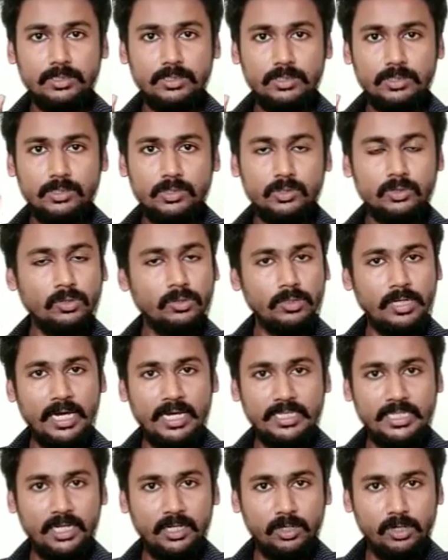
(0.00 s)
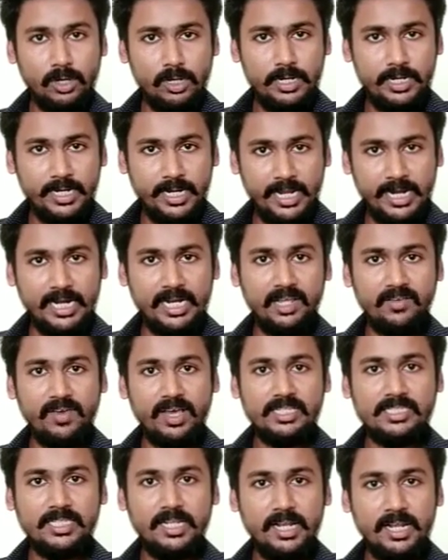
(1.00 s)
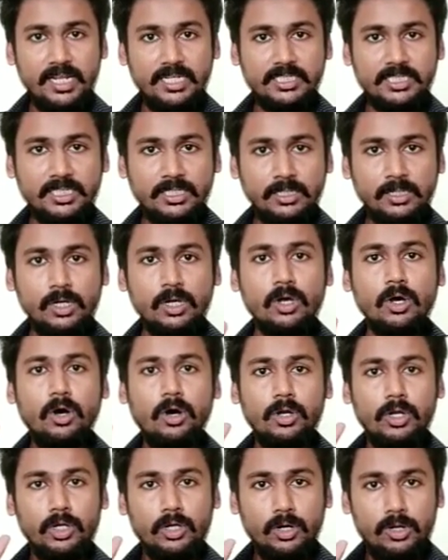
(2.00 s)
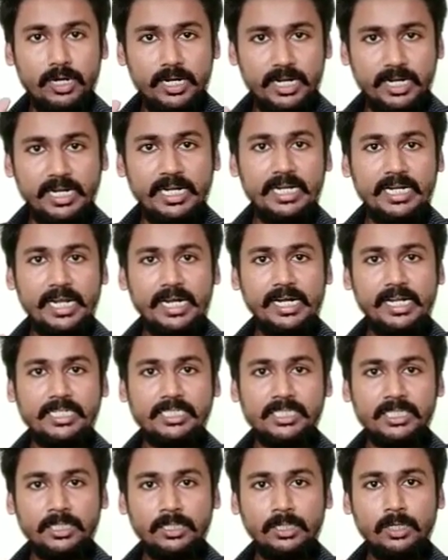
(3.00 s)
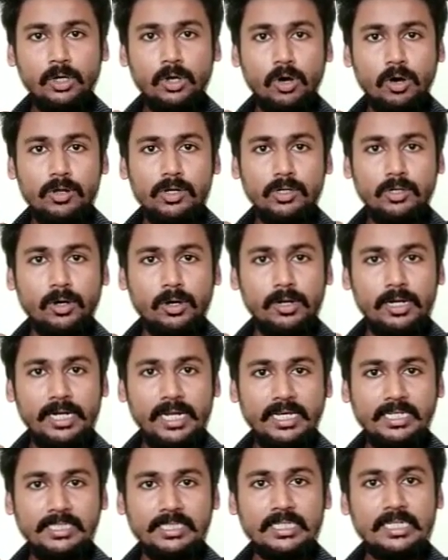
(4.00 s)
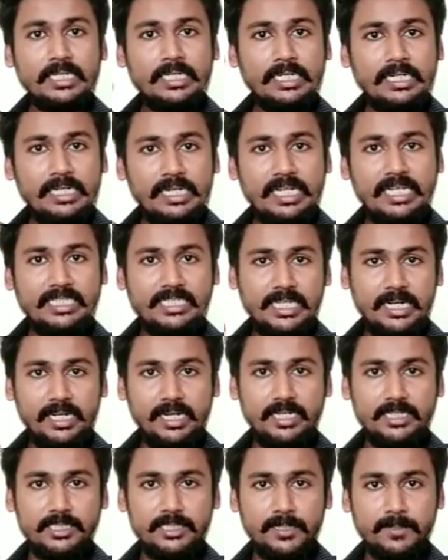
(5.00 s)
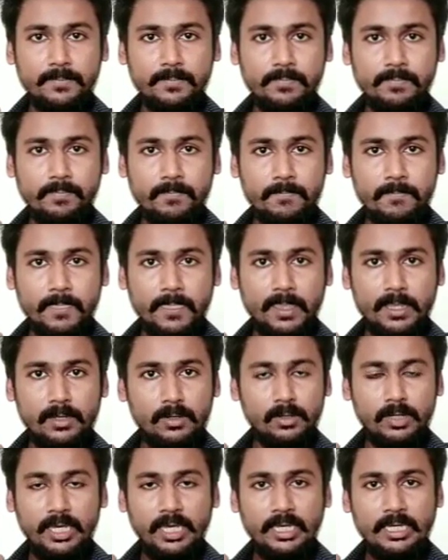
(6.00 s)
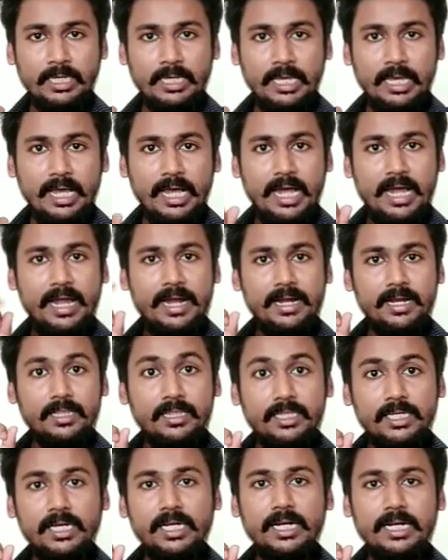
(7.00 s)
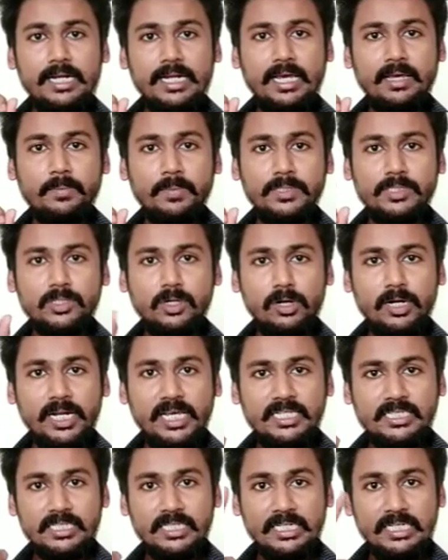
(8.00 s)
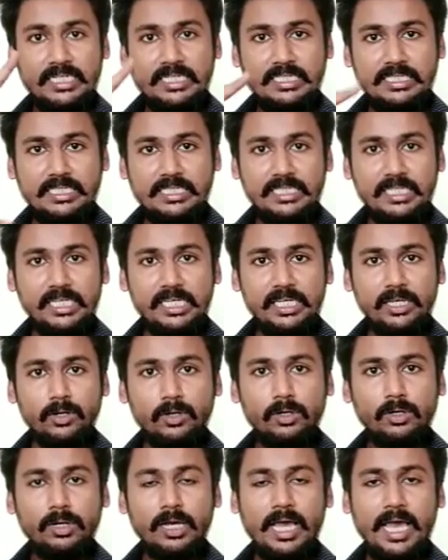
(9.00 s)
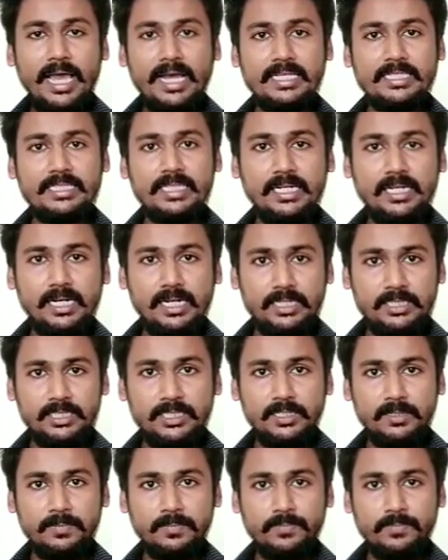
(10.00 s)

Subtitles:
So, either you call it negative acceleration, or you call it retardation, or you call it as deceleration. Okay? And the third type is called as zero acceleration.